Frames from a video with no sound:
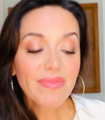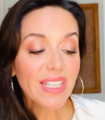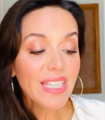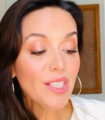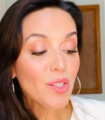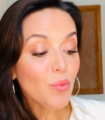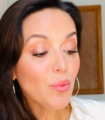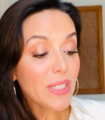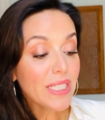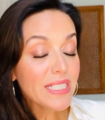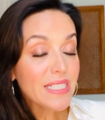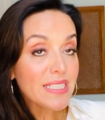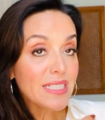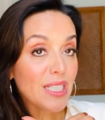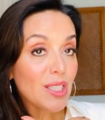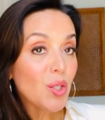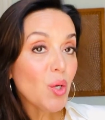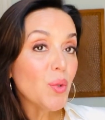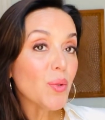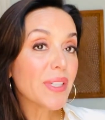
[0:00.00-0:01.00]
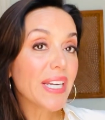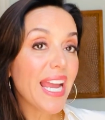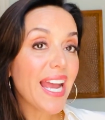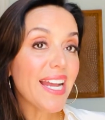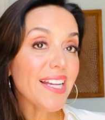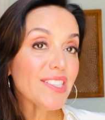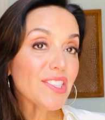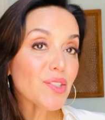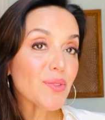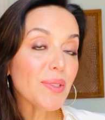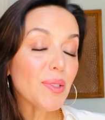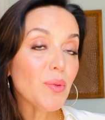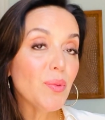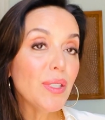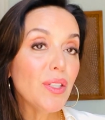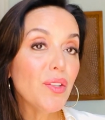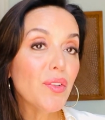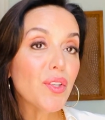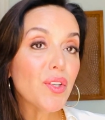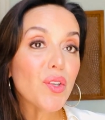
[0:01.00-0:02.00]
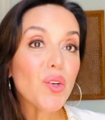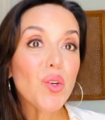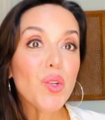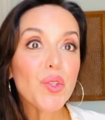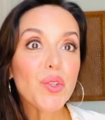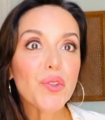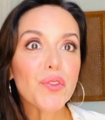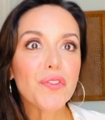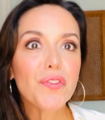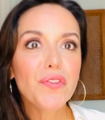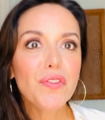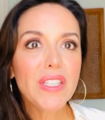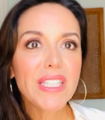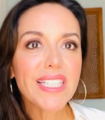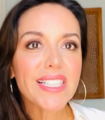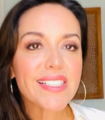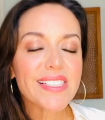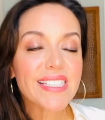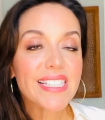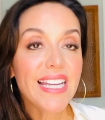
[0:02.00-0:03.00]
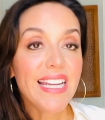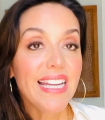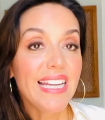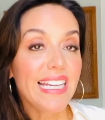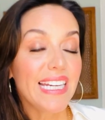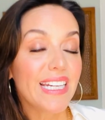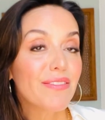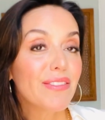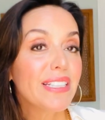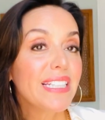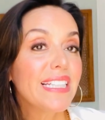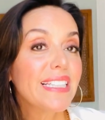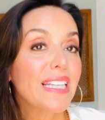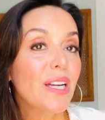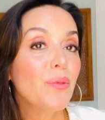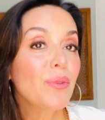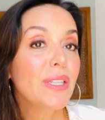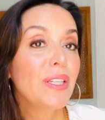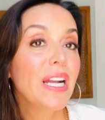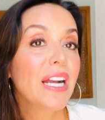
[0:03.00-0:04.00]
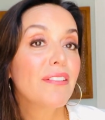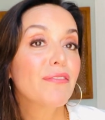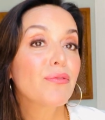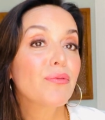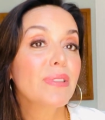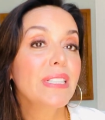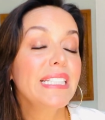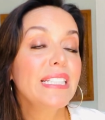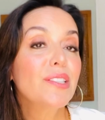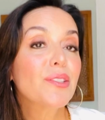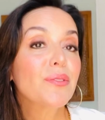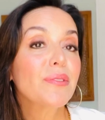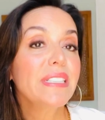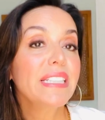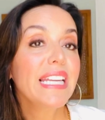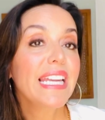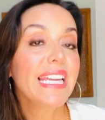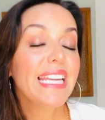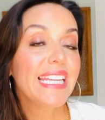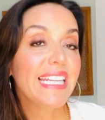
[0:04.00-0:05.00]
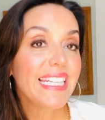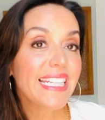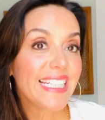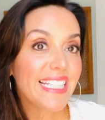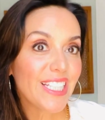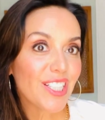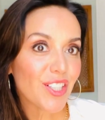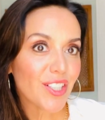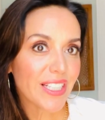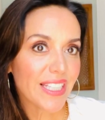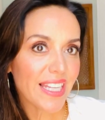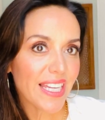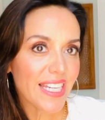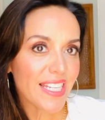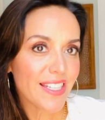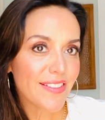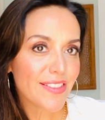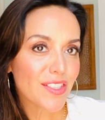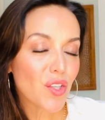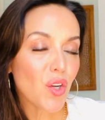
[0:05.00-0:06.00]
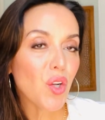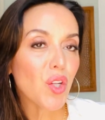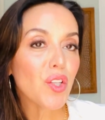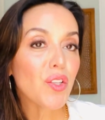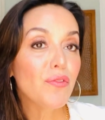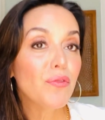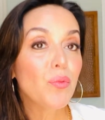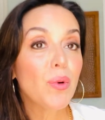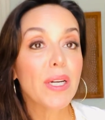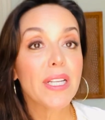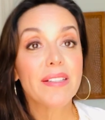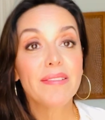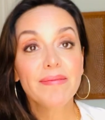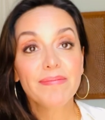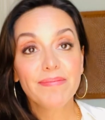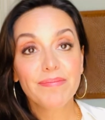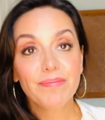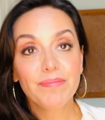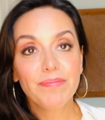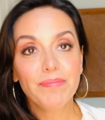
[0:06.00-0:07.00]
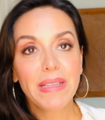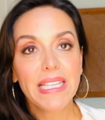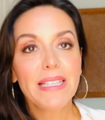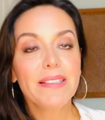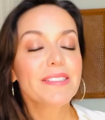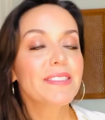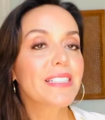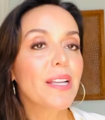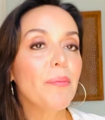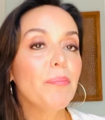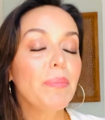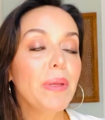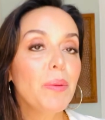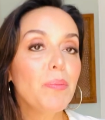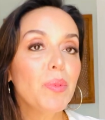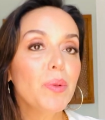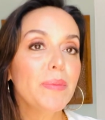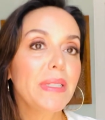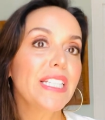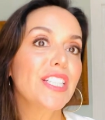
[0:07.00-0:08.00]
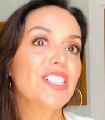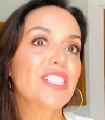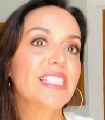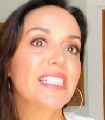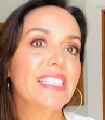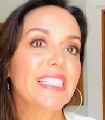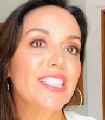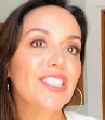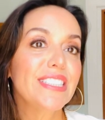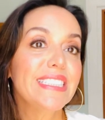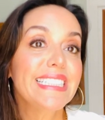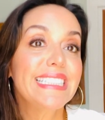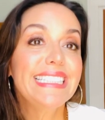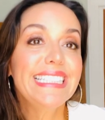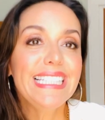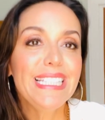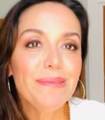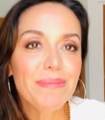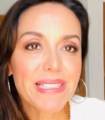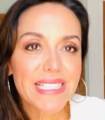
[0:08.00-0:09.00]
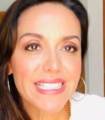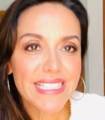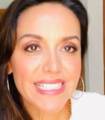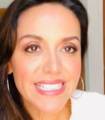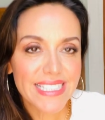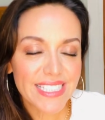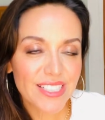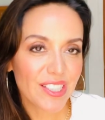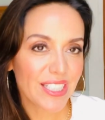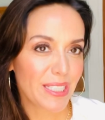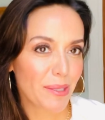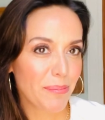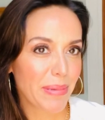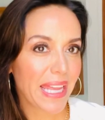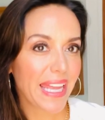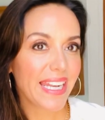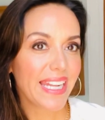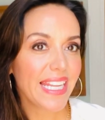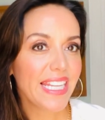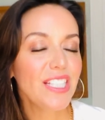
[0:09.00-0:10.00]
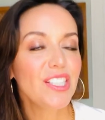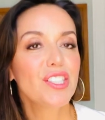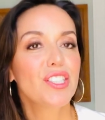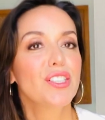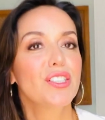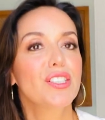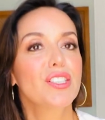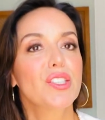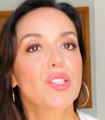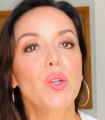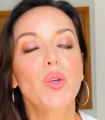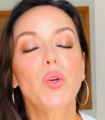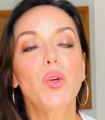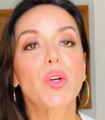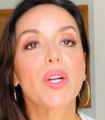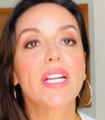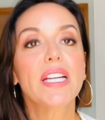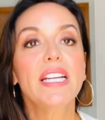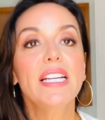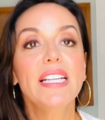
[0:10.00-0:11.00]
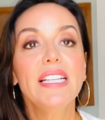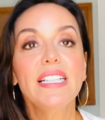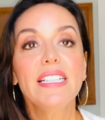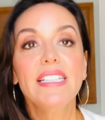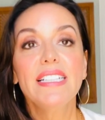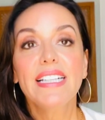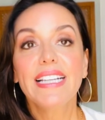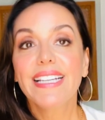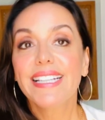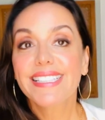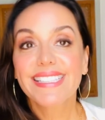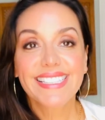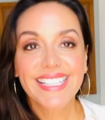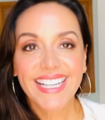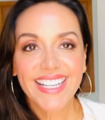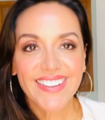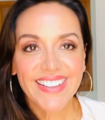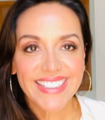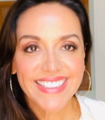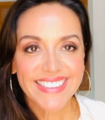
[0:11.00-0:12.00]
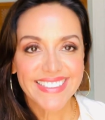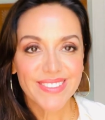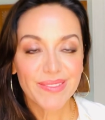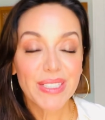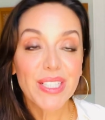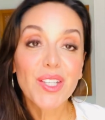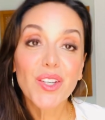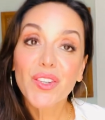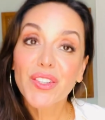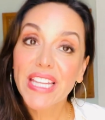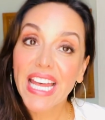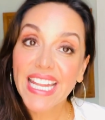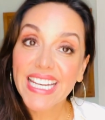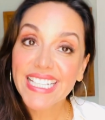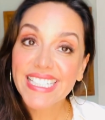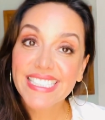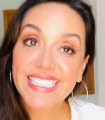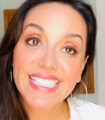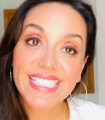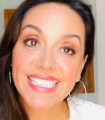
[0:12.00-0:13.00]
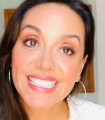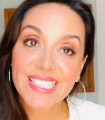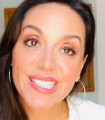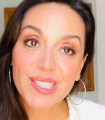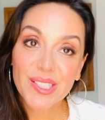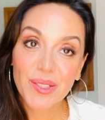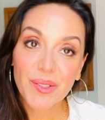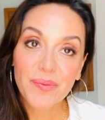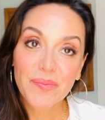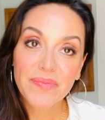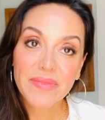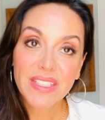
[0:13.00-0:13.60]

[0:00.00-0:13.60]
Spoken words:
And what is the lower astral? Well, they're all your fears, everything that we have really created in our lives, all of what some people may consider the demons or the bad angels or etc. We know that exists too.